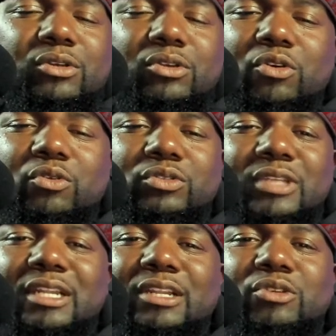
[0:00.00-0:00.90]
know,
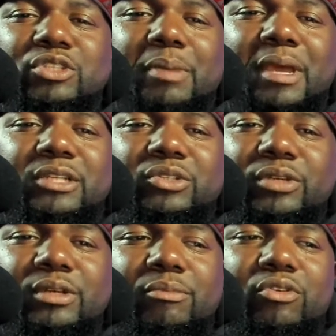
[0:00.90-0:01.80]
say the little spats you
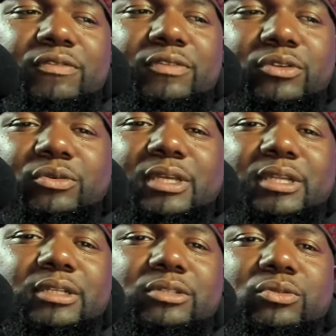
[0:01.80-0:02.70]
and your boyfriend do get
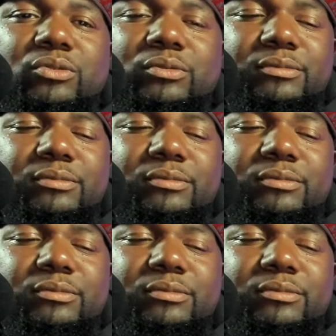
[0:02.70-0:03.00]
into.